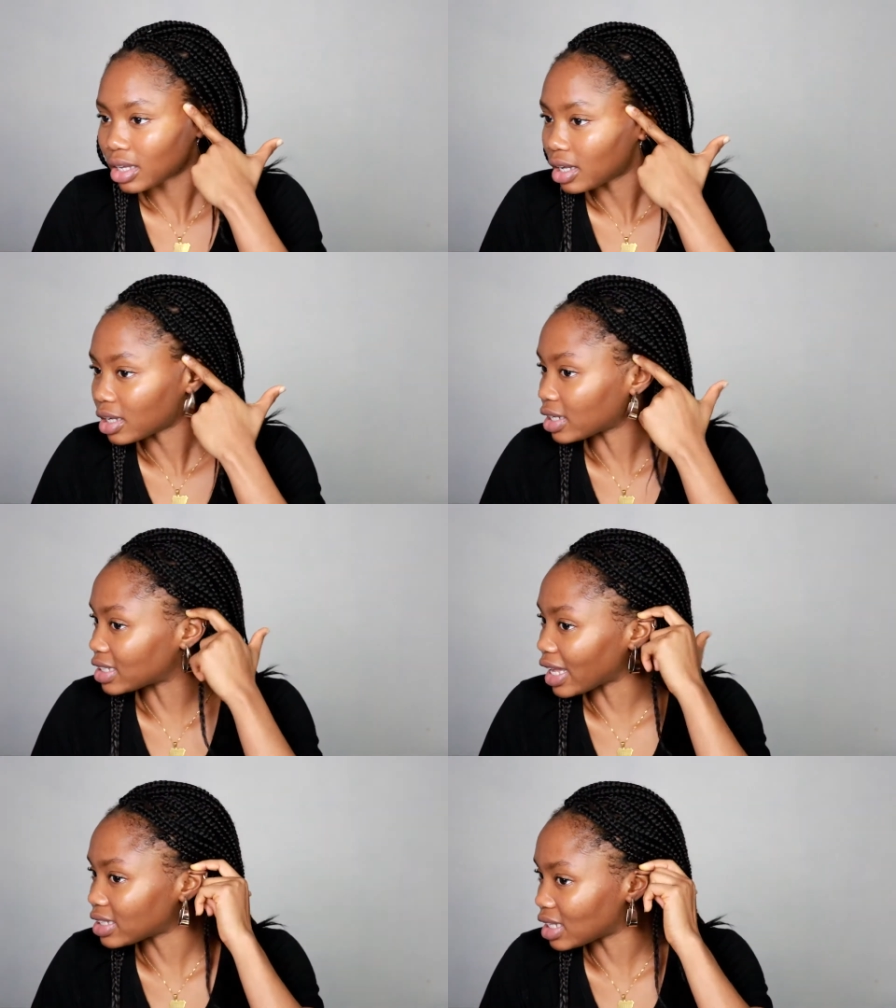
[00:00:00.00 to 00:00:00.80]

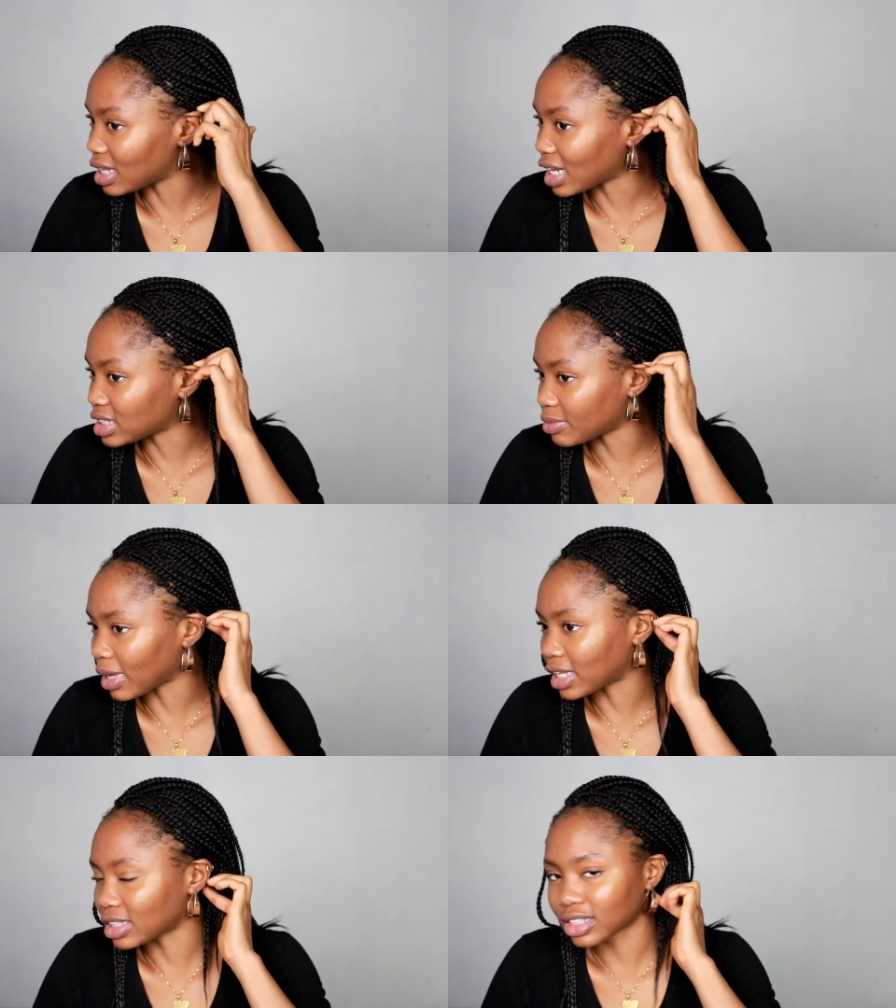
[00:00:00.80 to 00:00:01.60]
because the last time
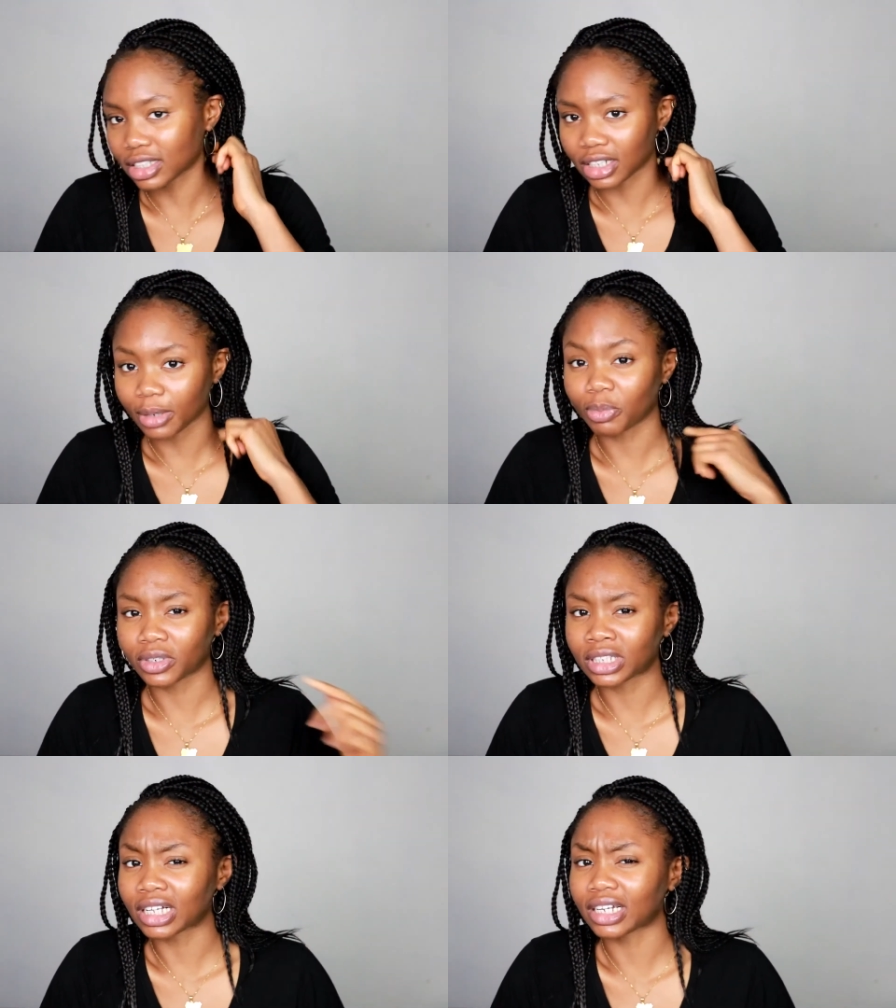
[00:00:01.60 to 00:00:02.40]
I cleaned it up
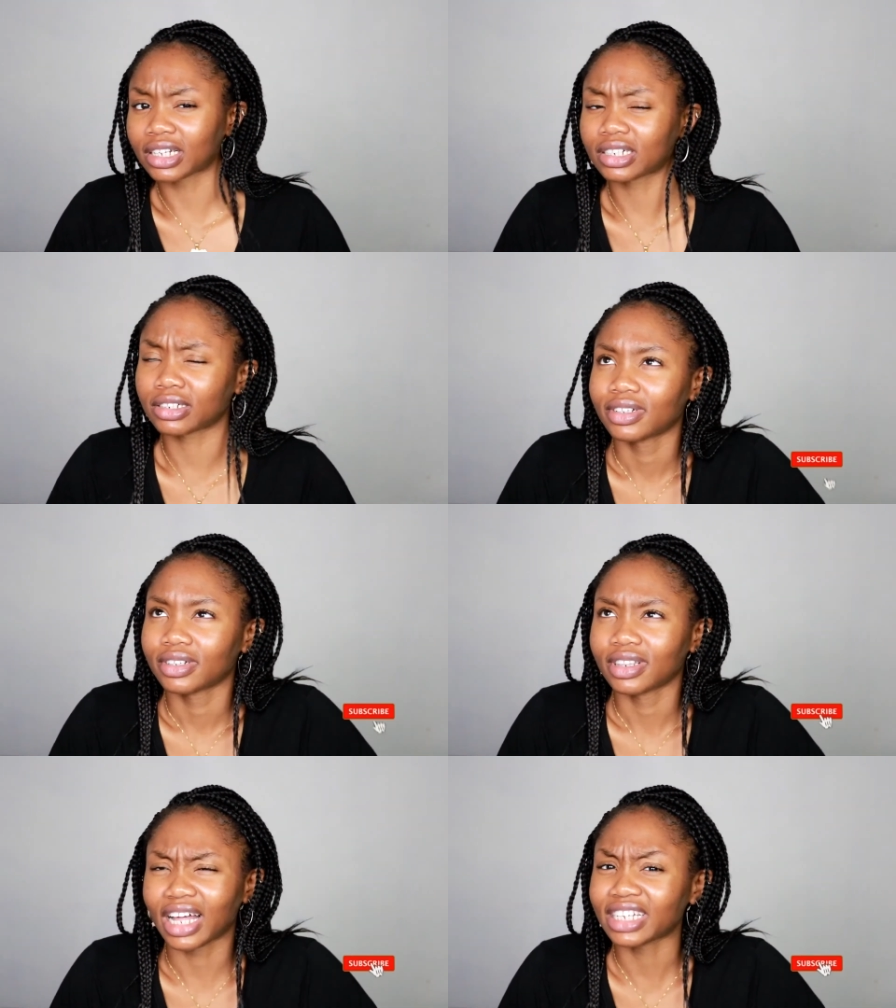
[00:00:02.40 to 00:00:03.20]
was like
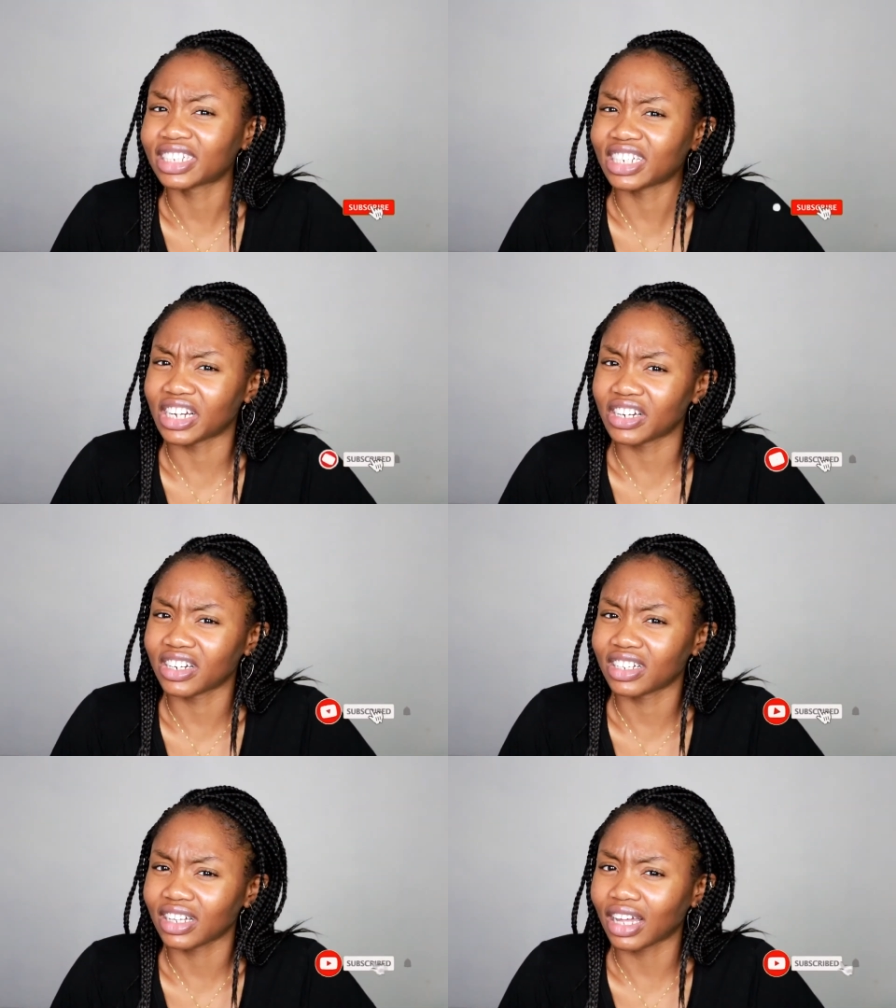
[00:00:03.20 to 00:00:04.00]
last year,
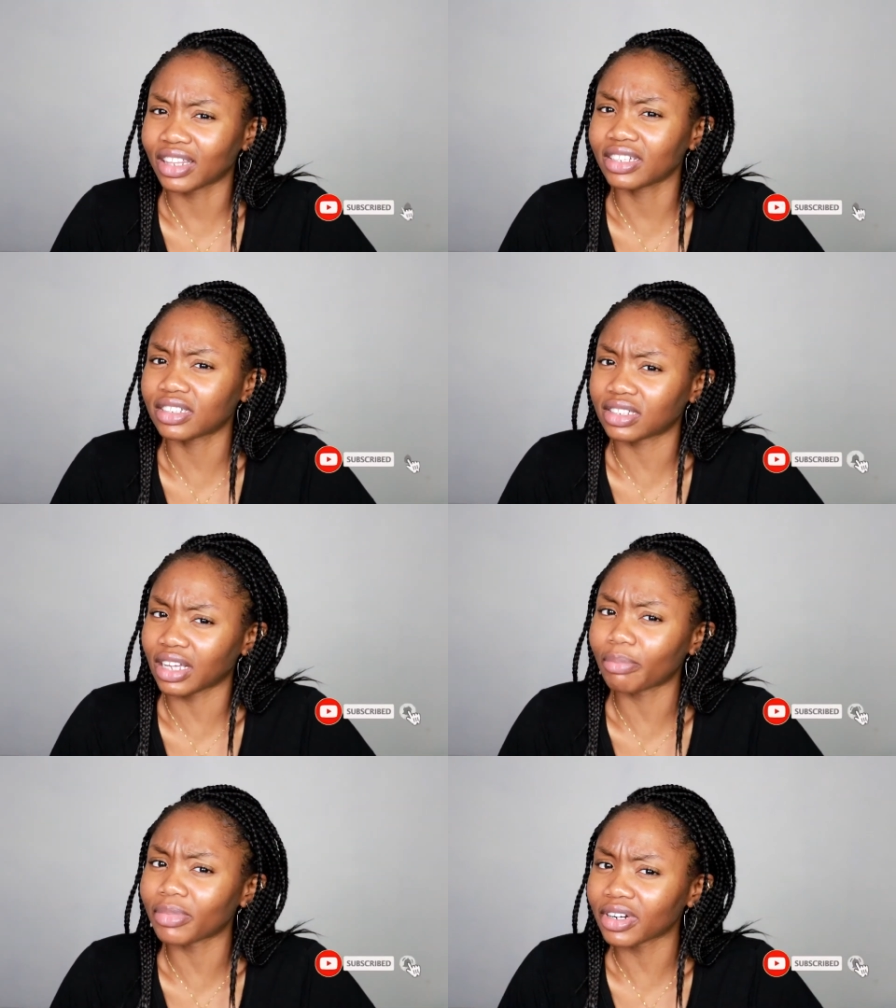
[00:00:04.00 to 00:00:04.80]
I think
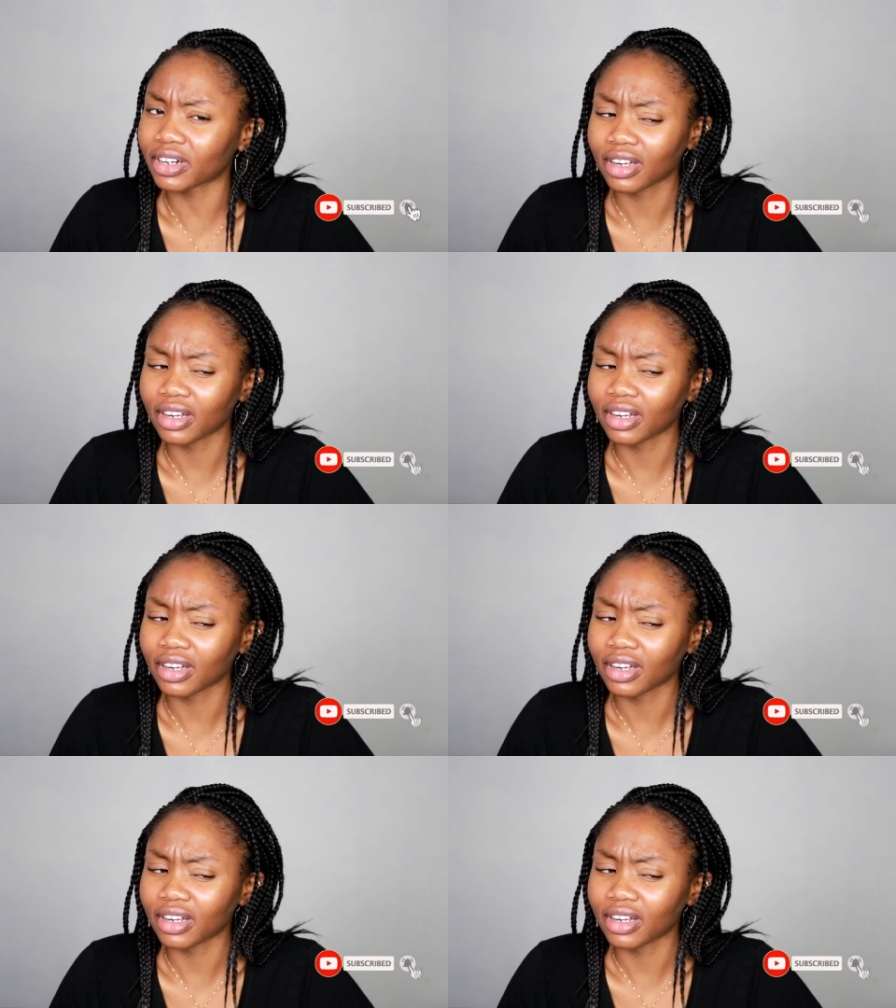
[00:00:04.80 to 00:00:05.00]
December,